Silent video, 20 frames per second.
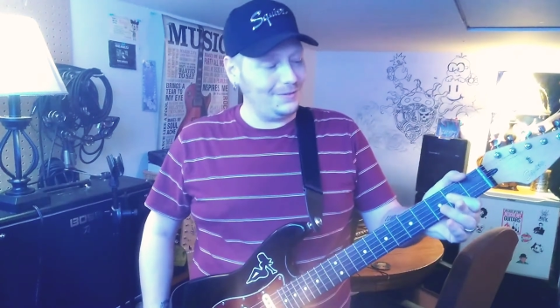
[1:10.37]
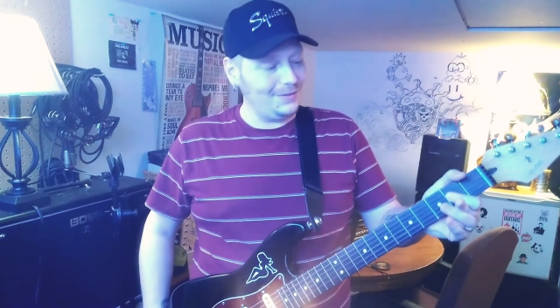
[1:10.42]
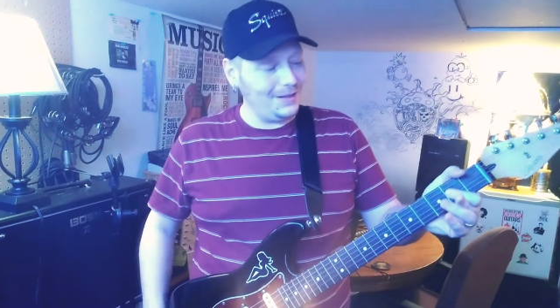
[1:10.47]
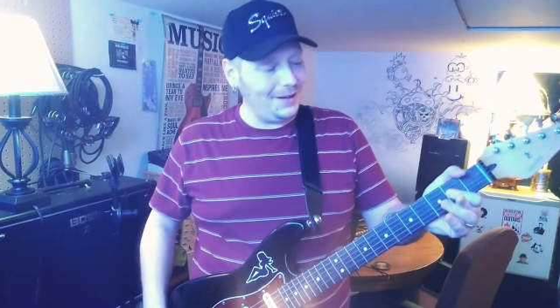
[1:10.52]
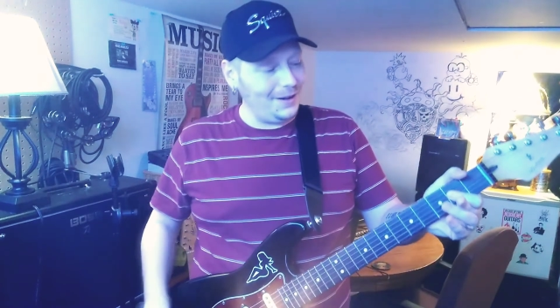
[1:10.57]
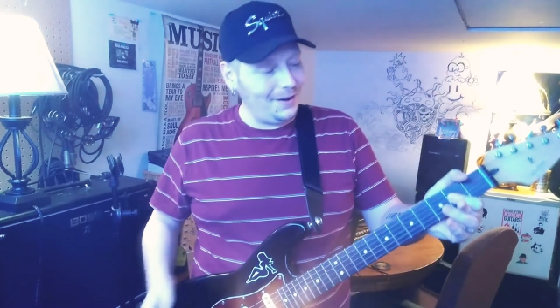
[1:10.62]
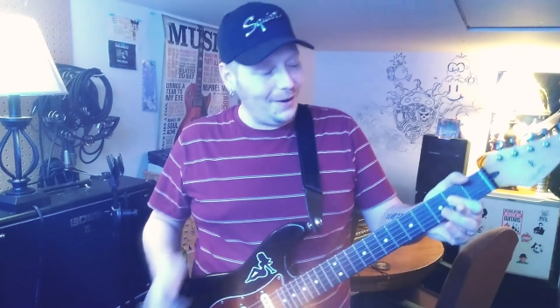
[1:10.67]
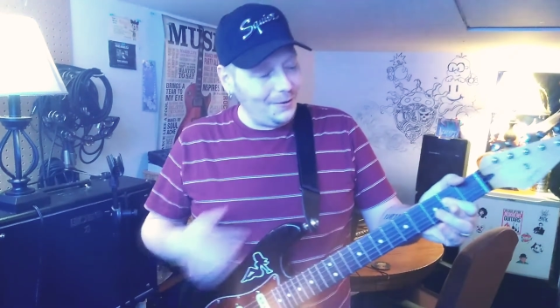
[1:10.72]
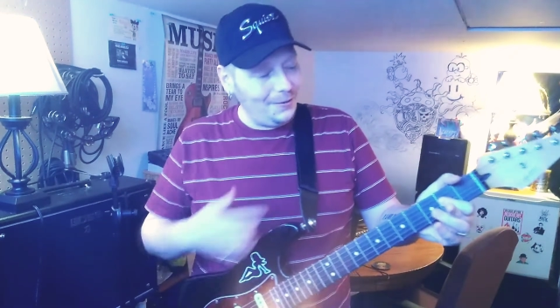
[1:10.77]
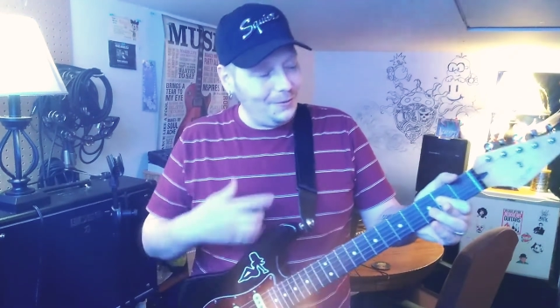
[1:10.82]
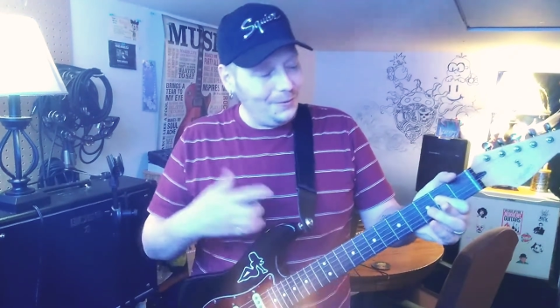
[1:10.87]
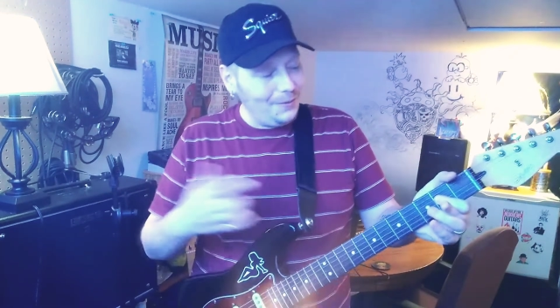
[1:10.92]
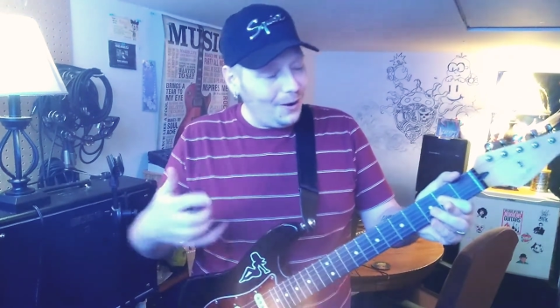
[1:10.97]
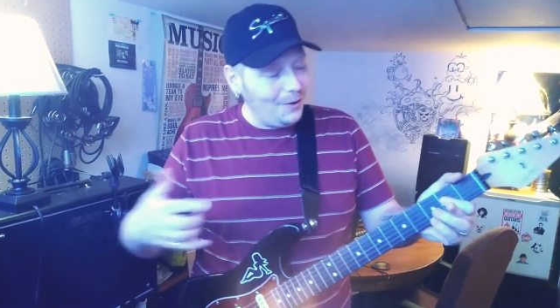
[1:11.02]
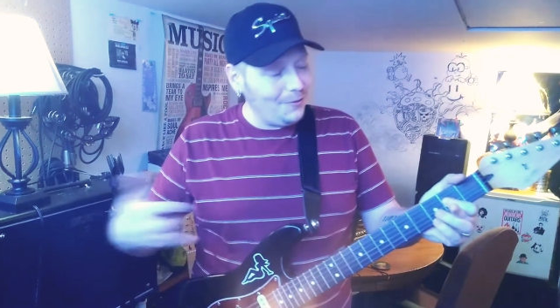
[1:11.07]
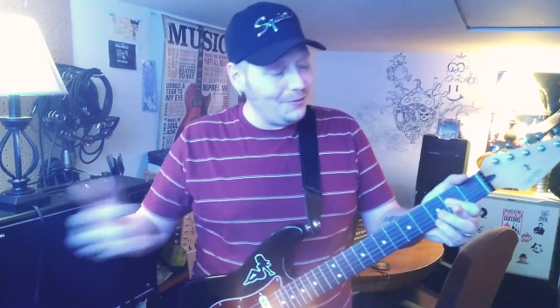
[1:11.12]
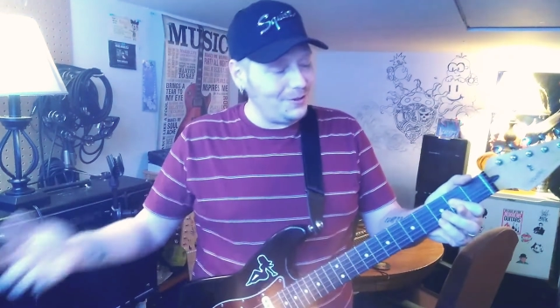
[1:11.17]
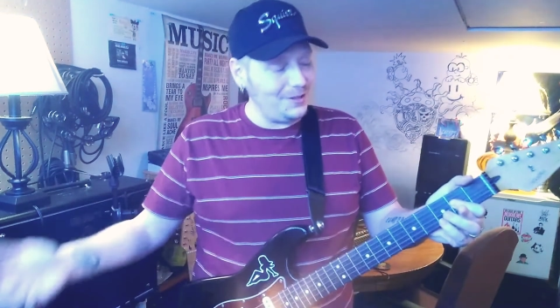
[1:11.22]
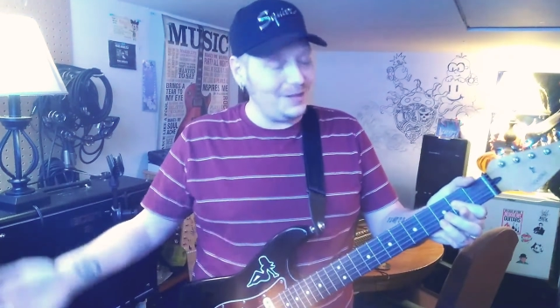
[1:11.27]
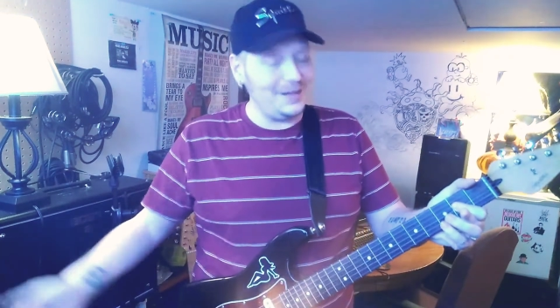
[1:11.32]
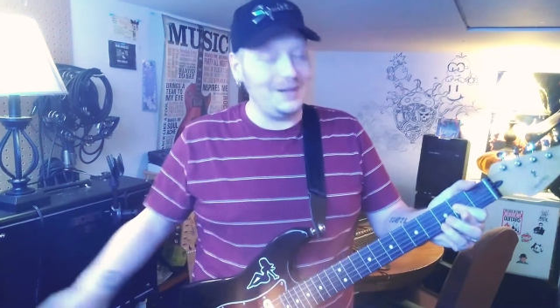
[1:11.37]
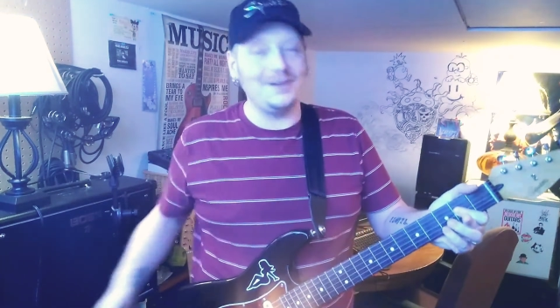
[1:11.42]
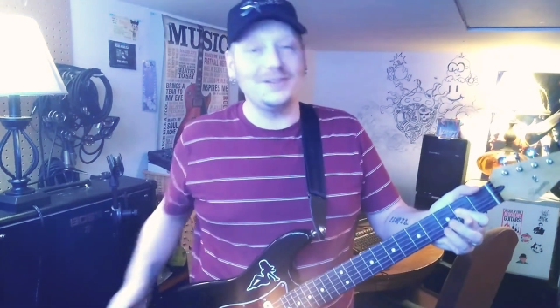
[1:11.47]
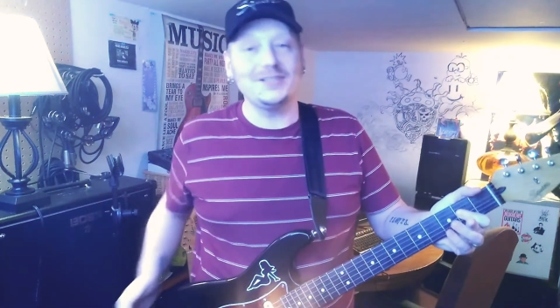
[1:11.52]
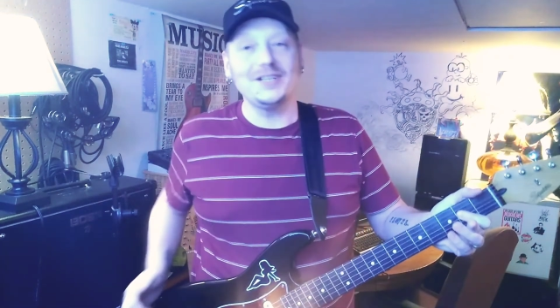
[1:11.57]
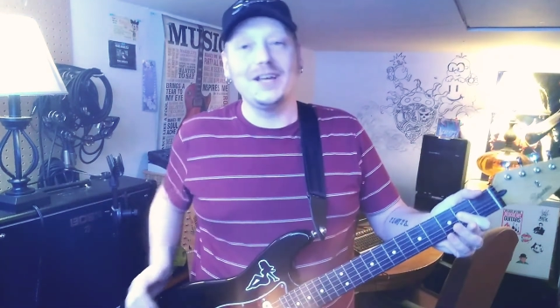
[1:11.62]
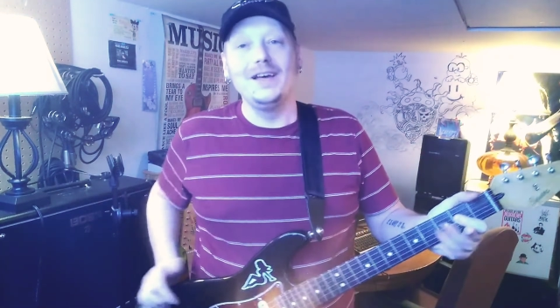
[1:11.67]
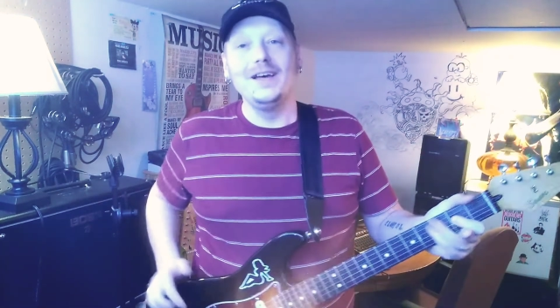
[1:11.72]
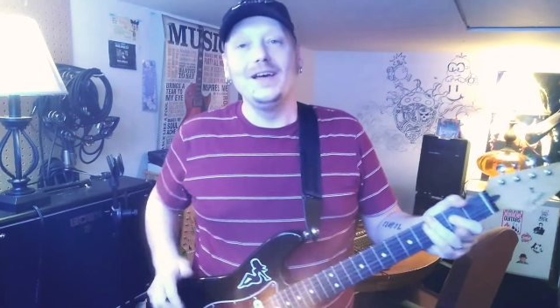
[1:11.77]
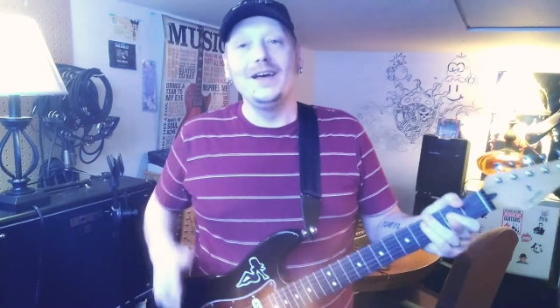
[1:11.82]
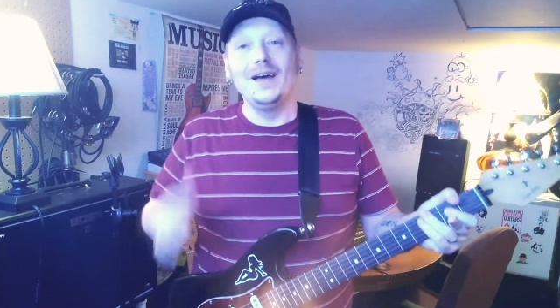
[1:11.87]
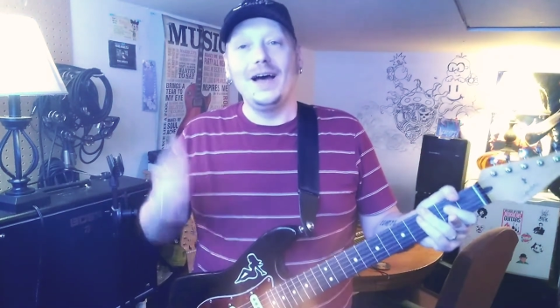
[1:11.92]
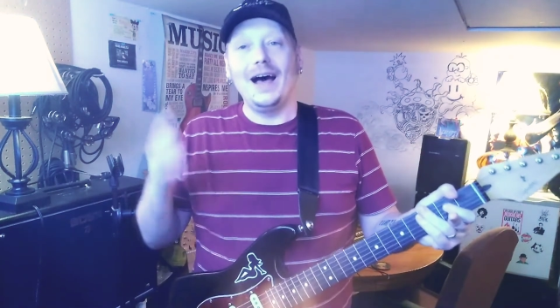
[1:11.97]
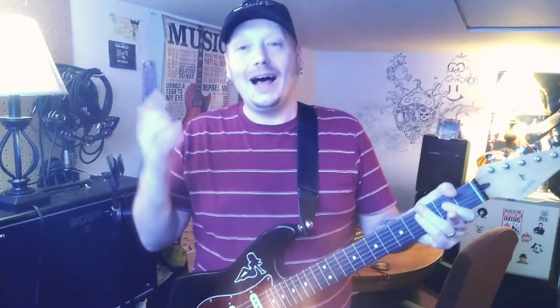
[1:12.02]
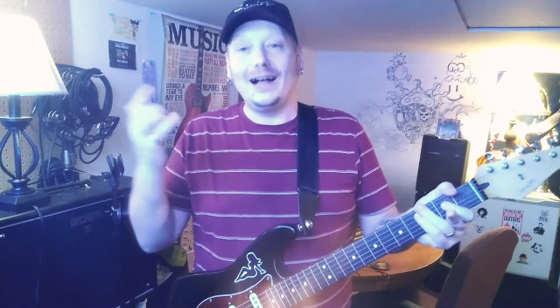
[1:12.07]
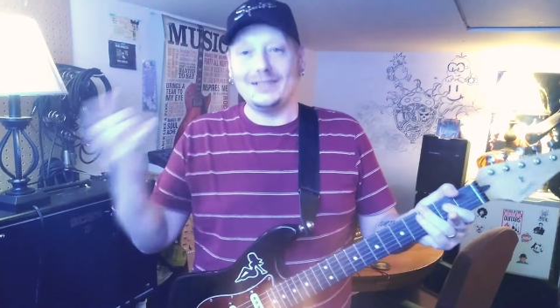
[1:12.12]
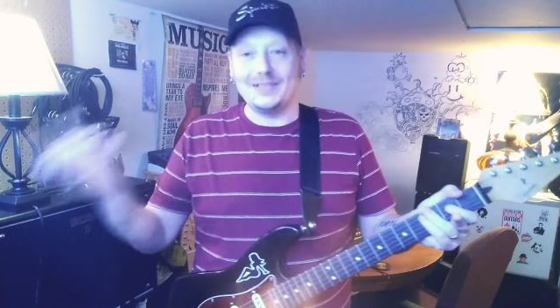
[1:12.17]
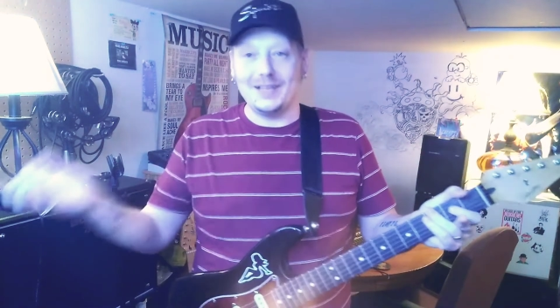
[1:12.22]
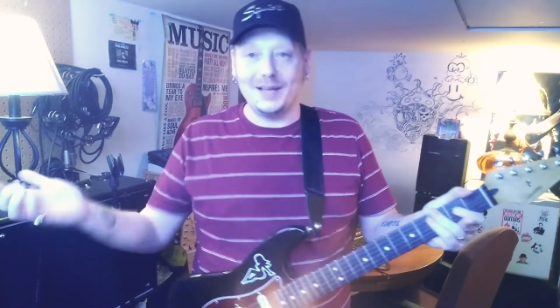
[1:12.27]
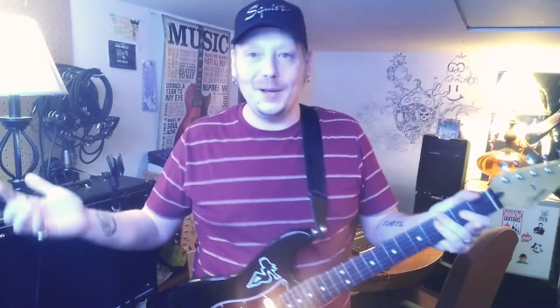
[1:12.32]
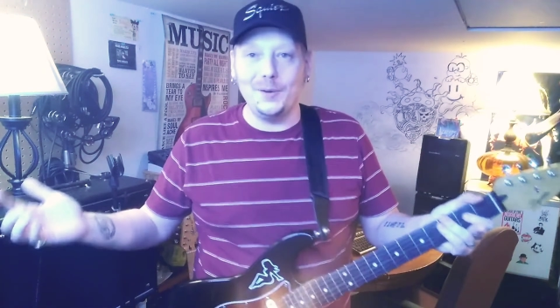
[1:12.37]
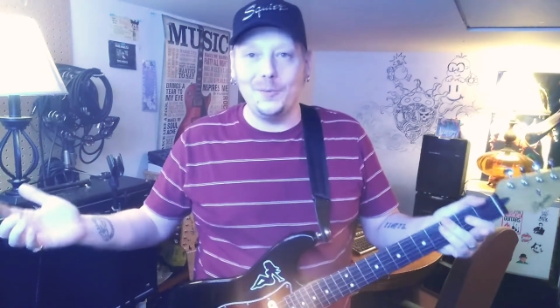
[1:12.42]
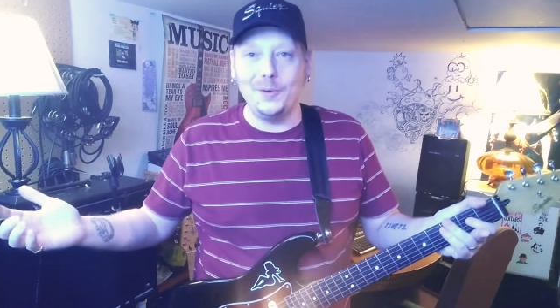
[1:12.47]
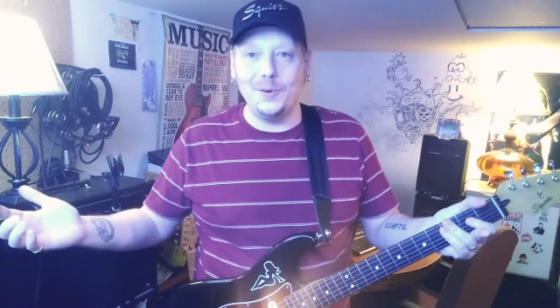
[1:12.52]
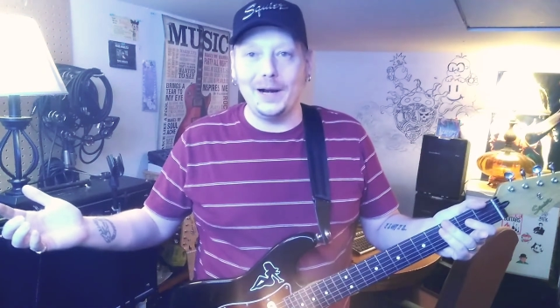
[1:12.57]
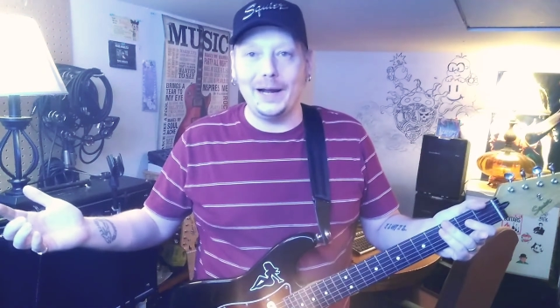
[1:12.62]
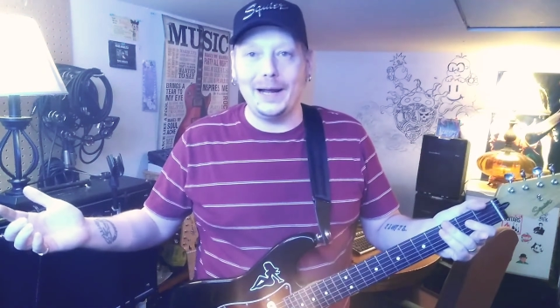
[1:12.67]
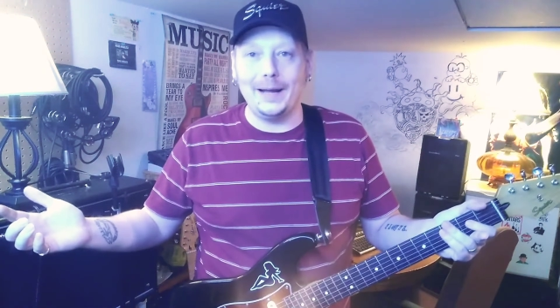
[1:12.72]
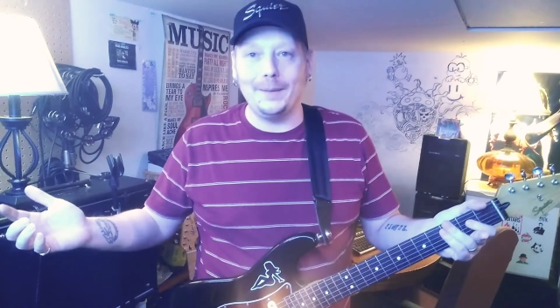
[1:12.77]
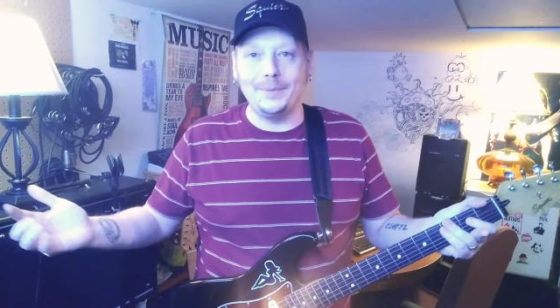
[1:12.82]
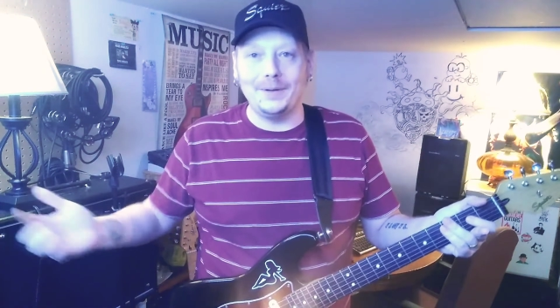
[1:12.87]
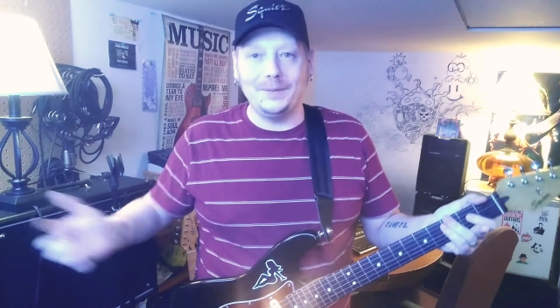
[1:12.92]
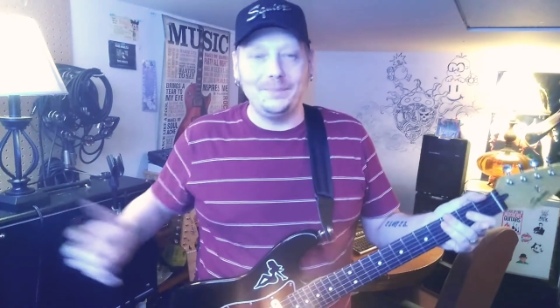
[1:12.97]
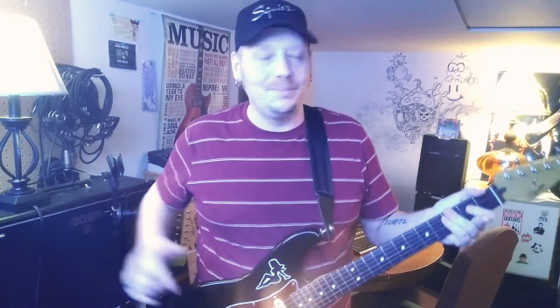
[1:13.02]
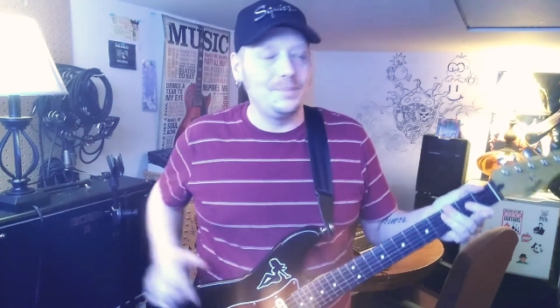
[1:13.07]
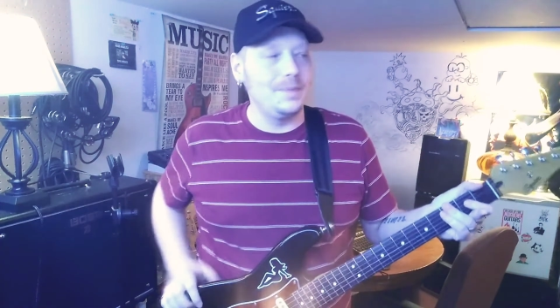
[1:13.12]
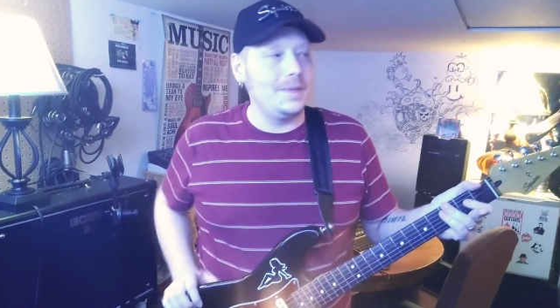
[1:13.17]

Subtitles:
the years. I'll tell you what happened.